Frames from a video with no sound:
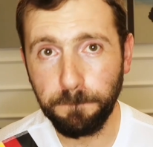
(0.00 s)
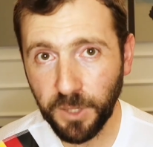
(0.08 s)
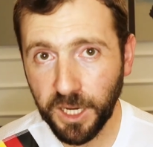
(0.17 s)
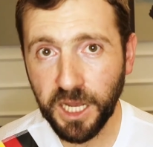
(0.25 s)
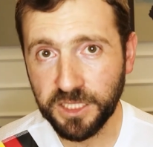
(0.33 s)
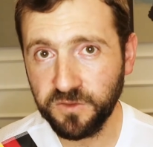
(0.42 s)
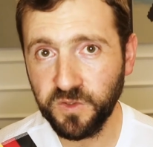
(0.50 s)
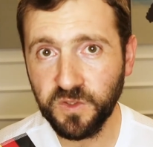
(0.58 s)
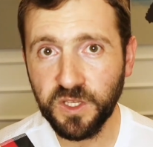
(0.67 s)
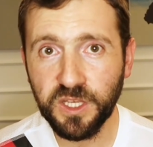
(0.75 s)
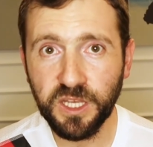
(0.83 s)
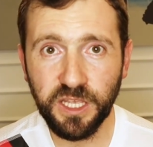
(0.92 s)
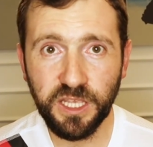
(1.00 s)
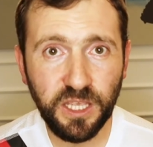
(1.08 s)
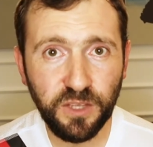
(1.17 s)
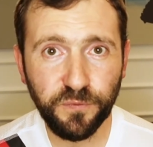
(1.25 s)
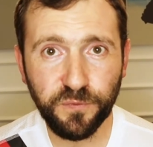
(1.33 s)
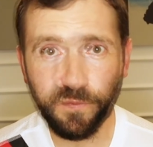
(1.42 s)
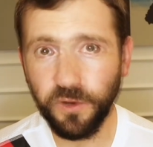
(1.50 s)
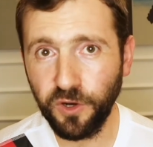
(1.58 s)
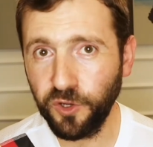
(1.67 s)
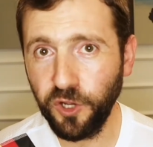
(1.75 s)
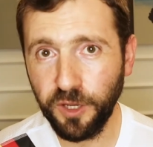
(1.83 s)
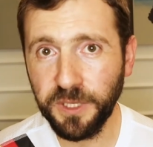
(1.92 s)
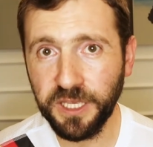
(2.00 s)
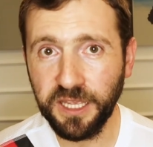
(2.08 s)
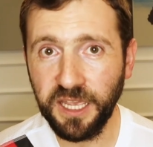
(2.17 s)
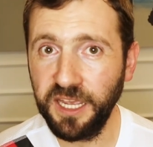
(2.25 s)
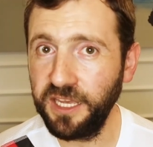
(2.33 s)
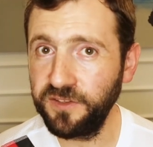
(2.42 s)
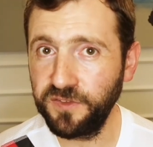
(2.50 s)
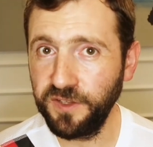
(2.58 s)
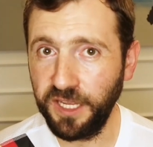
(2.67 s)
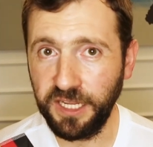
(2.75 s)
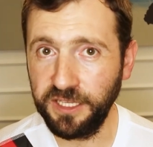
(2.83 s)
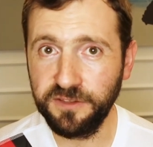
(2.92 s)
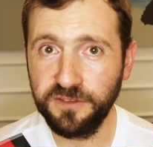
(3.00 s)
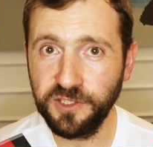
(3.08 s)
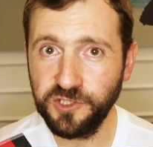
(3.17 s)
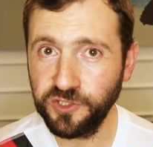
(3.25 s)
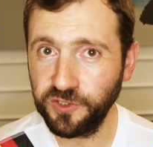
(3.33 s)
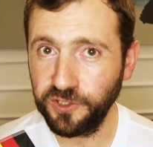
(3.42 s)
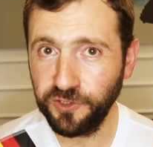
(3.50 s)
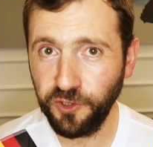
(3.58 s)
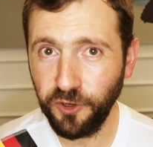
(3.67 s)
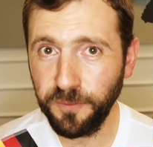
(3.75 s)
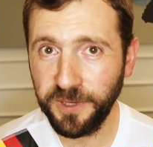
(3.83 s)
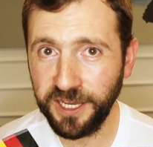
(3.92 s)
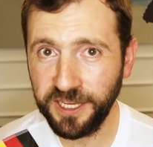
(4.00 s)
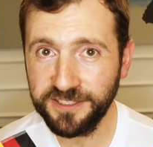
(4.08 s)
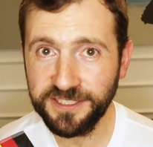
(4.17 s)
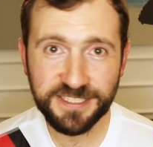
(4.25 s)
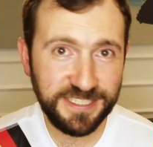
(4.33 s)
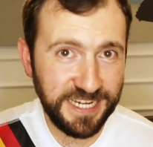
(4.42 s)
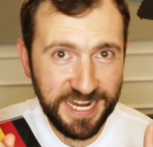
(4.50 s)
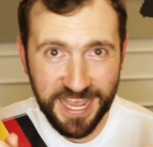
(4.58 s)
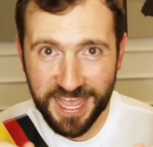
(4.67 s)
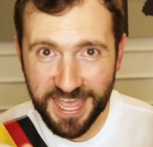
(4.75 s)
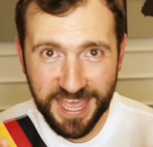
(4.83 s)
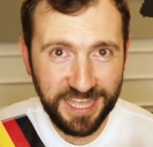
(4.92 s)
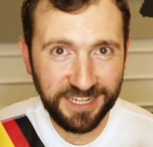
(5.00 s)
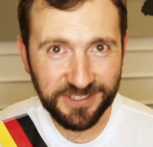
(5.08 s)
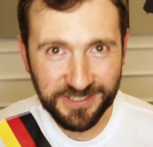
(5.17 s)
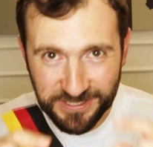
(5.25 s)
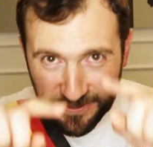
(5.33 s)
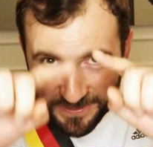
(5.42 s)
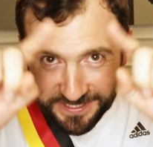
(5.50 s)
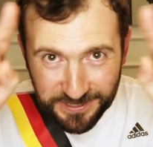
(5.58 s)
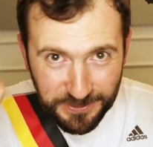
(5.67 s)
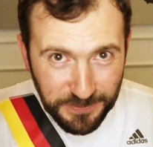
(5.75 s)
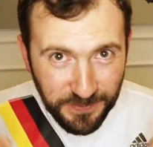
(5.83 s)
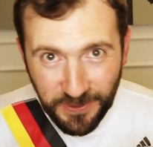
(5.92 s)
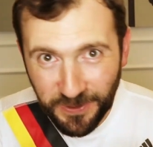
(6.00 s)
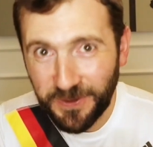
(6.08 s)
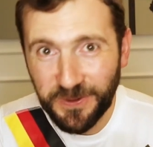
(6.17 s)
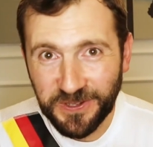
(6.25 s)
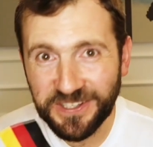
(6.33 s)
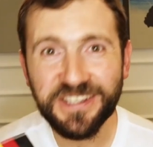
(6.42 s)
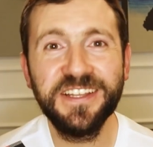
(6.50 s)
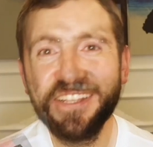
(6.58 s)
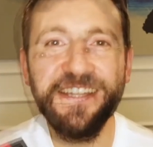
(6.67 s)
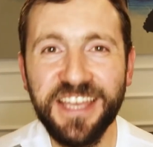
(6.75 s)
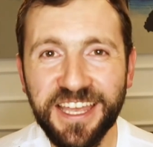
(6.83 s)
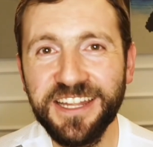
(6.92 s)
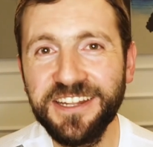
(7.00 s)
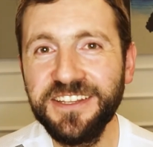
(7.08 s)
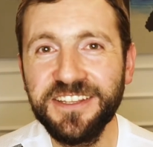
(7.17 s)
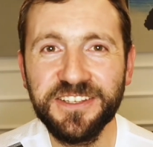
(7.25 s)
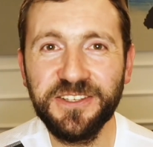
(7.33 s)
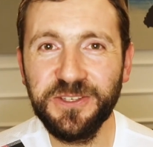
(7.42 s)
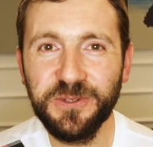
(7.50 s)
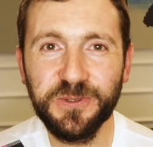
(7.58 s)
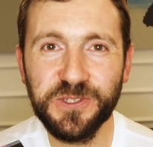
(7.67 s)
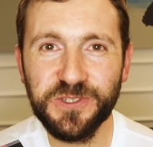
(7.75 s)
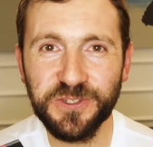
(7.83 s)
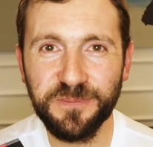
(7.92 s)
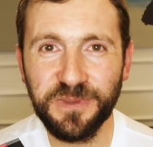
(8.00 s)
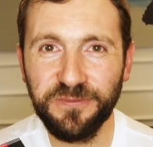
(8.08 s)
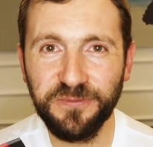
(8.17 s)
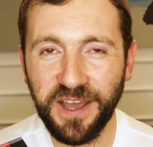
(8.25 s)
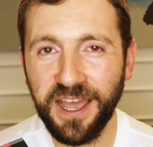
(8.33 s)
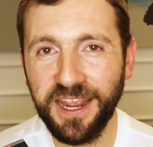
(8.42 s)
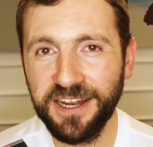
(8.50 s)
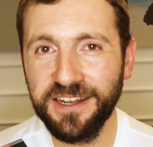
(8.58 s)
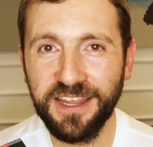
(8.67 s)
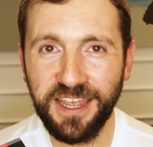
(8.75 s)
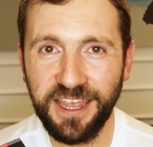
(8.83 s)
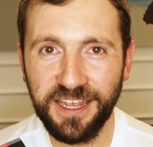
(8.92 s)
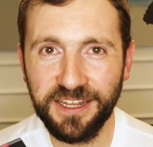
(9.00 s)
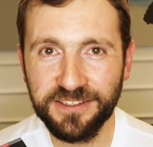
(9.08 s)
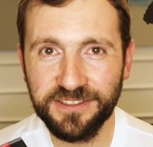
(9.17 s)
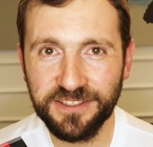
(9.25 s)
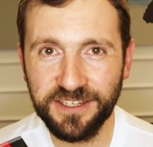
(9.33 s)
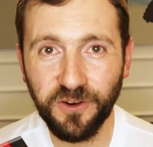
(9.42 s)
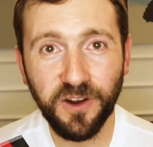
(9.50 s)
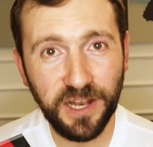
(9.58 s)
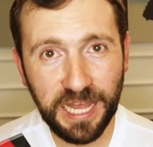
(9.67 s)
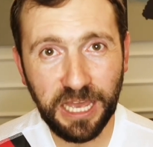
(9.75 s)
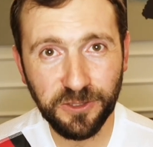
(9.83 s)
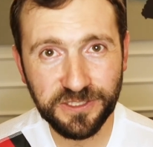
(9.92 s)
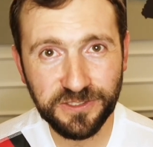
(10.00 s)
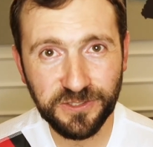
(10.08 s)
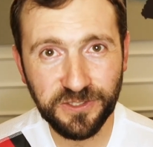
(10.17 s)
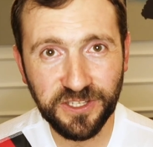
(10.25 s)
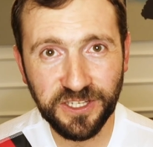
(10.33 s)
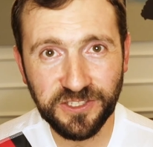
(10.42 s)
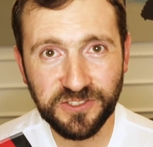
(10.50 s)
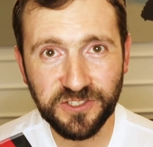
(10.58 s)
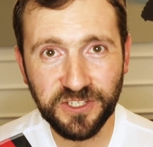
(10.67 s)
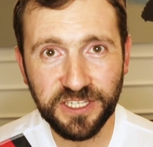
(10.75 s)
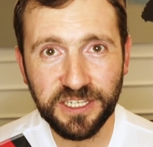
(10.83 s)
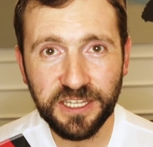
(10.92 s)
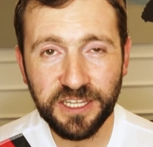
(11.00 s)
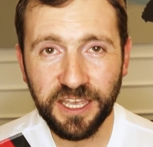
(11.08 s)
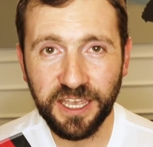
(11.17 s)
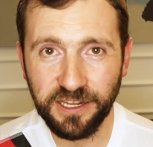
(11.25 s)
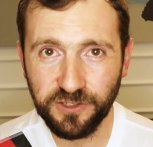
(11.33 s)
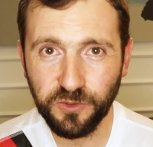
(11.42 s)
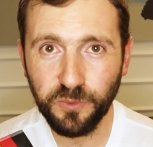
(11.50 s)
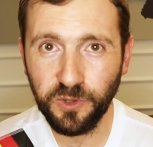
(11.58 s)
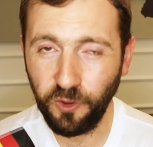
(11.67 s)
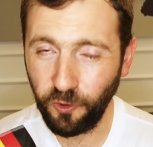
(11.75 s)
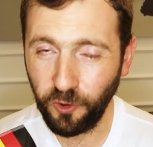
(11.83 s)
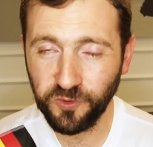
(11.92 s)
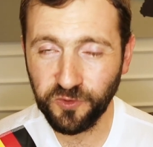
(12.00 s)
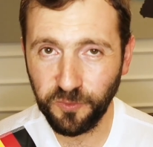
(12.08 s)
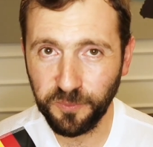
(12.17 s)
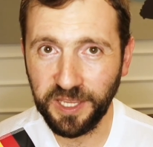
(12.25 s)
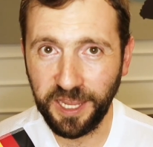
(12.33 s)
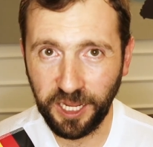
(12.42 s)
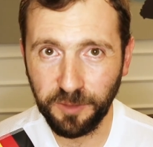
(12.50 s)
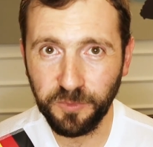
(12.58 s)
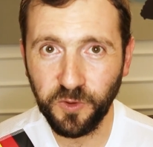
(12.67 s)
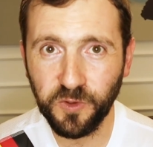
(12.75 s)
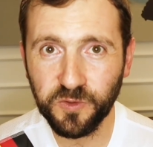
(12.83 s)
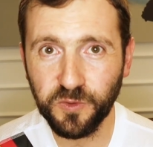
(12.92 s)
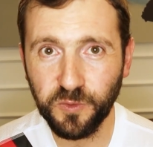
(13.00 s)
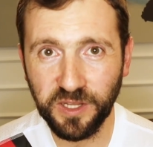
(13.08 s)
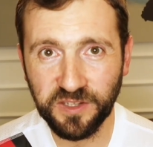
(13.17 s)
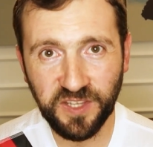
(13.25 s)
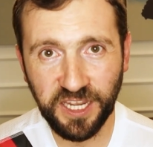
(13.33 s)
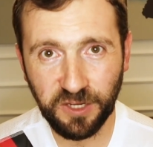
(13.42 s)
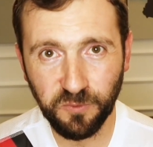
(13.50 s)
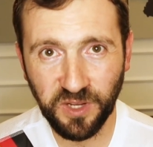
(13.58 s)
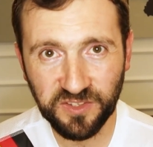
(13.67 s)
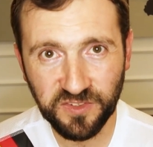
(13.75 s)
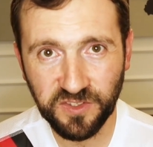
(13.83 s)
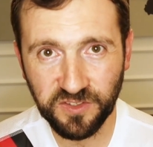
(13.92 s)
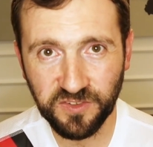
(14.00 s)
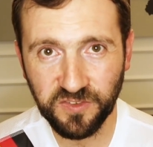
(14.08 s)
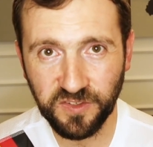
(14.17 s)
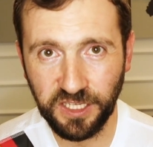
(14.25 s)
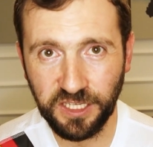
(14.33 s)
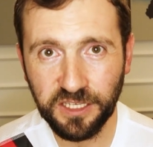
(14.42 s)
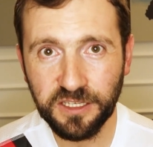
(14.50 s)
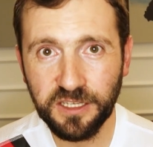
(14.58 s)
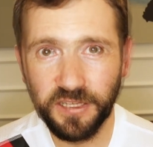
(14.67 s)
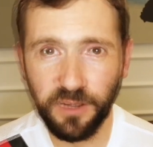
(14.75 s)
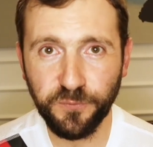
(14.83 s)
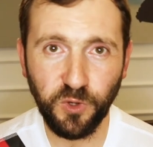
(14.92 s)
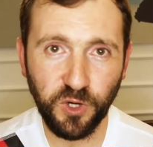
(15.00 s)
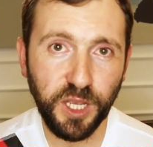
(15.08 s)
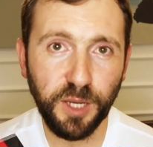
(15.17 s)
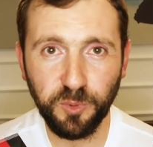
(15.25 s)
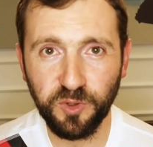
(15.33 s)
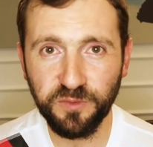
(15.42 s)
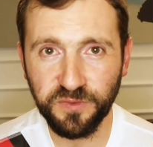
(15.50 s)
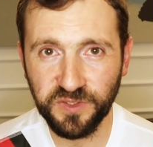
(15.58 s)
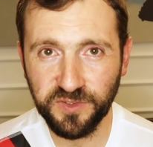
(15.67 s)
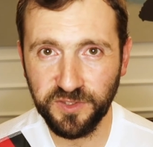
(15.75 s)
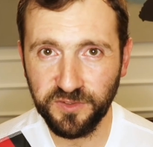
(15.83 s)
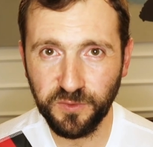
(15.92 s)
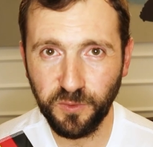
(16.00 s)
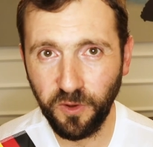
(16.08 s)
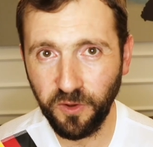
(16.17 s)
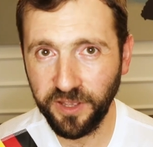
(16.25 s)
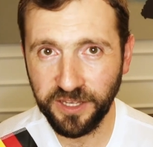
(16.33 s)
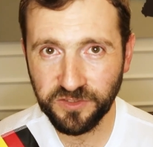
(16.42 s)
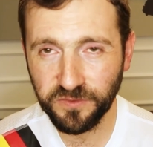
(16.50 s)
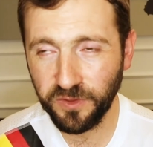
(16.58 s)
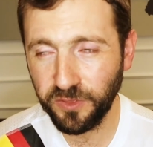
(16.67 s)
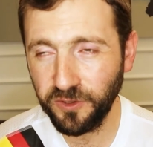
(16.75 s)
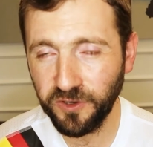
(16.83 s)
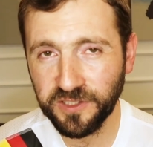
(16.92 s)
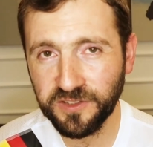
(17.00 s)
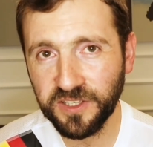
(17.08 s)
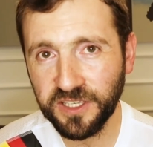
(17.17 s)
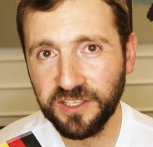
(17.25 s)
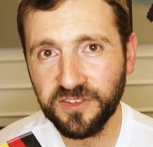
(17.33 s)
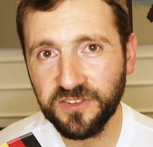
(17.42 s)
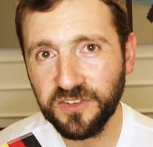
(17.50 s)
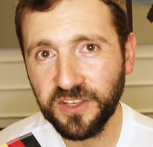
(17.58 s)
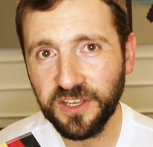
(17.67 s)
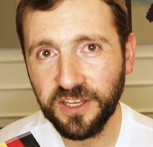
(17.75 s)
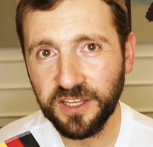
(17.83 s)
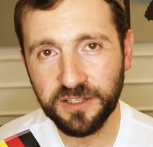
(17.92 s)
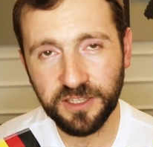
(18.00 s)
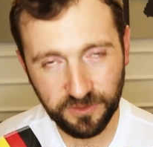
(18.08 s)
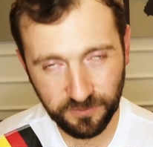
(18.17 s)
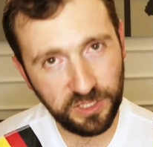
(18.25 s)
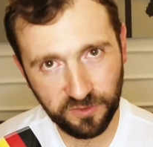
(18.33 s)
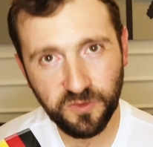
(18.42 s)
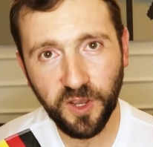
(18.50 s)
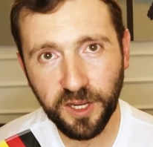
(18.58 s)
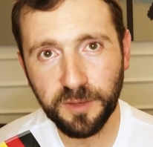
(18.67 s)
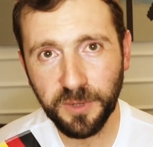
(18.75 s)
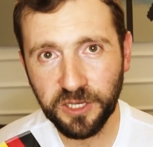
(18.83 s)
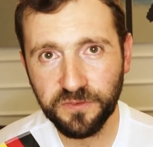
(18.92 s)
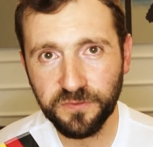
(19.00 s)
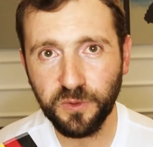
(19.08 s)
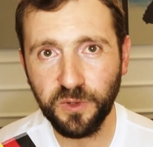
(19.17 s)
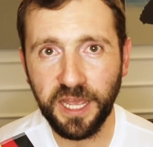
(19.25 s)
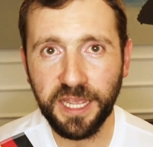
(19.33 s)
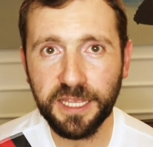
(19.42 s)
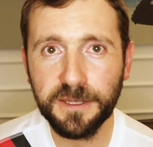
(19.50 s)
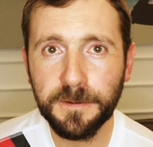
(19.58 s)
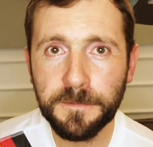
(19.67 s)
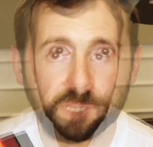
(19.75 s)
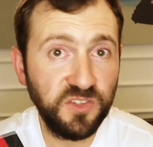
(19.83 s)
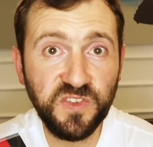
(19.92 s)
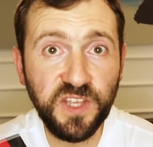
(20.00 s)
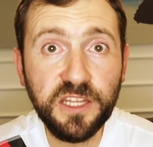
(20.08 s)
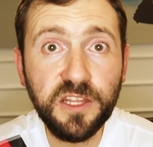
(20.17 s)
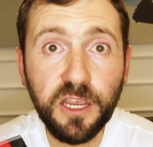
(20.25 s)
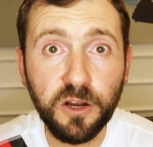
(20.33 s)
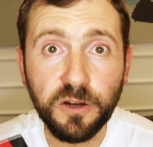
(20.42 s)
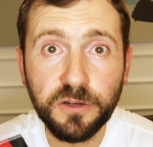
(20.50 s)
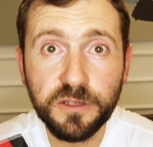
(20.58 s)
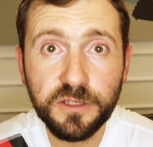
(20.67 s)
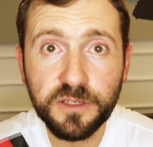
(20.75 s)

But if you're coming as a digital nomad, ta-da, there's always a loophole, then you should be fine and you're allowed into the country, and you will also be able to attain residency after a couple of visits to all kinds of authorities that we can talk about if you like, and stay there.